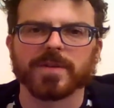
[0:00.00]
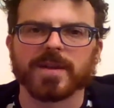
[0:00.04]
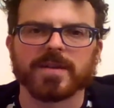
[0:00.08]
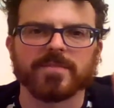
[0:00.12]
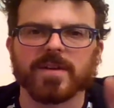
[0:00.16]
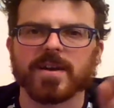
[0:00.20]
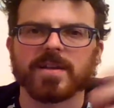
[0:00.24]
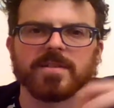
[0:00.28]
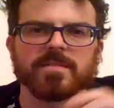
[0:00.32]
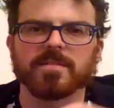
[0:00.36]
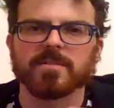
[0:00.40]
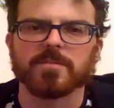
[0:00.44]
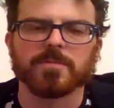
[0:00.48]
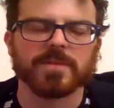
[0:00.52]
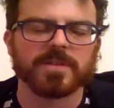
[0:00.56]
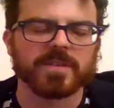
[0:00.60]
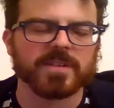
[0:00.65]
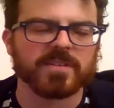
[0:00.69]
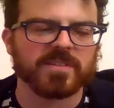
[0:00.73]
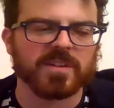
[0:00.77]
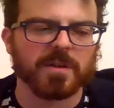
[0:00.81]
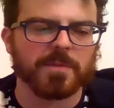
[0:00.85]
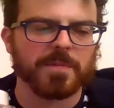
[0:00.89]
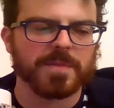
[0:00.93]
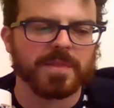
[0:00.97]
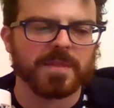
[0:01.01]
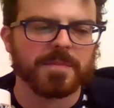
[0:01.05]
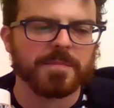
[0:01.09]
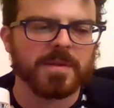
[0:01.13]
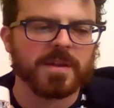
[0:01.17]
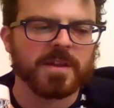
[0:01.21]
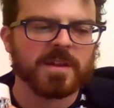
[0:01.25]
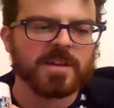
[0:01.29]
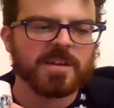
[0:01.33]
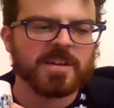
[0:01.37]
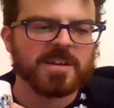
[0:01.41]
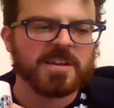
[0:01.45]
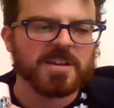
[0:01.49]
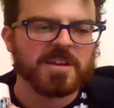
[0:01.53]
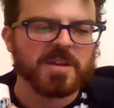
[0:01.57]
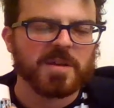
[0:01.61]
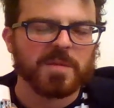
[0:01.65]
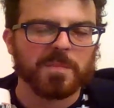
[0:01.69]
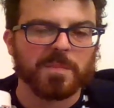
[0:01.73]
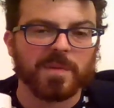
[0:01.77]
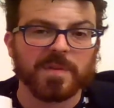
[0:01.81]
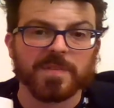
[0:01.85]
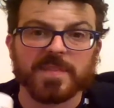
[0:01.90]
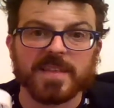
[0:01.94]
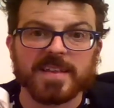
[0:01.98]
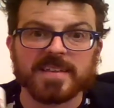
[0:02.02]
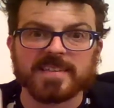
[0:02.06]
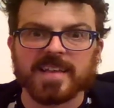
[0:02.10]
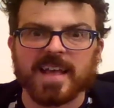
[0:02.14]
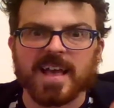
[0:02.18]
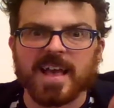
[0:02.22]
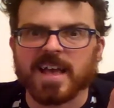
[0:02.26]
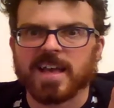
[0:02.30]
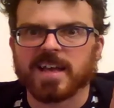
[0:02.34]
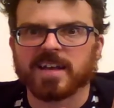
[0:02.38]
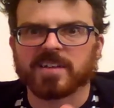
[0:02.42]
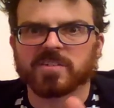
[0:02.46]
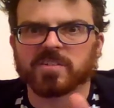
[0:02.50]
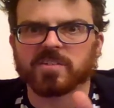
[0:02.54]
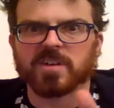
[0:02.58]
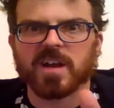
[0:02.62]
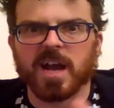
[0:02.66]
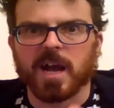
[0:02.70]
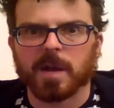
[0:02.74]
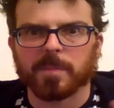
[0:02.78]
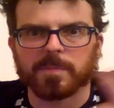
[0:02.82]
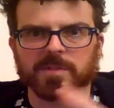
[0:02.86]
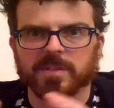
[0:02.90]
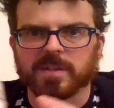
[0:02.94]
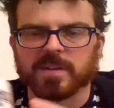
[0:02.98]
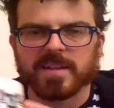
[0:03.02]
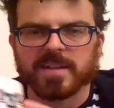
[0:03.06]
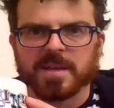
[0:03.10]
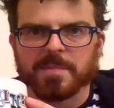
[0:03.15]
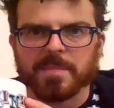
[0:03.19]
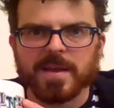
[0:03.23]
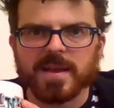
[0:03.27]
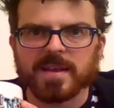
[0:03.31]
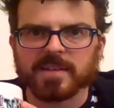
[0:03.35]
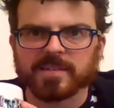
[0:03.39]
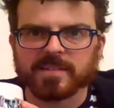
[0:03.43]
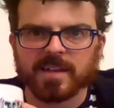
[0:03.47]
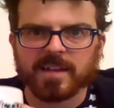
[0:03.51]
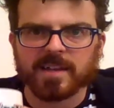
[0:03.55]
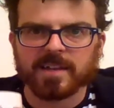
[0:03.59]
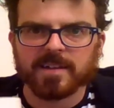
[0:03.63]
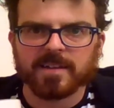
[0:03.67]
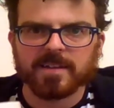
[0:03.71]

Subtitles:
I don't know what he's done with them, but these eggs are absolutely amazing.